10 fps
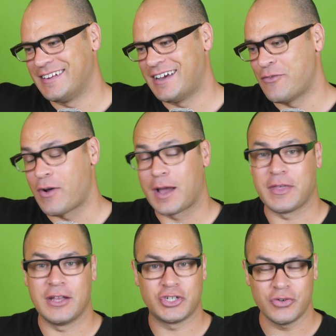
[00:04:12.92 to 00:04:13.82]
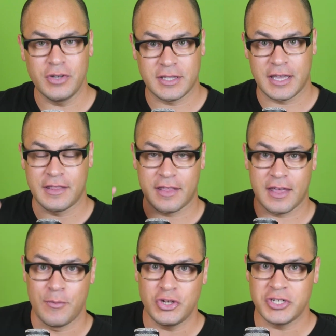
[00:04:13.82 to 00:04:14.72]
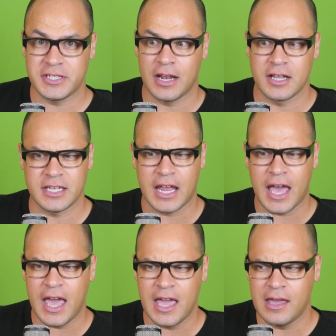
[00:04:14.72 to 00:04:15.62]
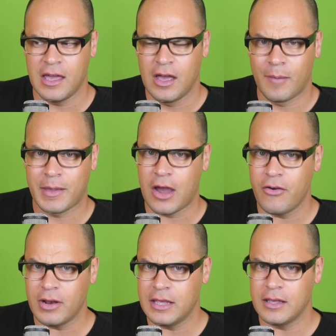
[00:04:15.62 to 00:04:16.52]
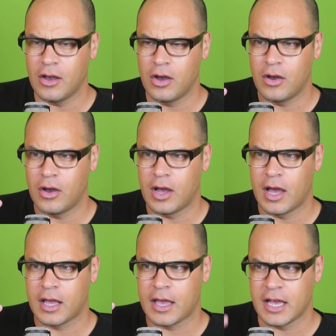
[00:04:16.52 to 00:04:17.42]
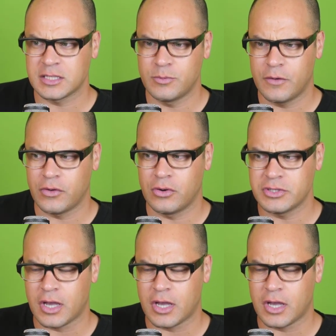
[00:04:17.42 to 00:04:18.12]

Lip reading: I rang up the insurance, the emergency line. I said, hey, I'm currently a customer of yours.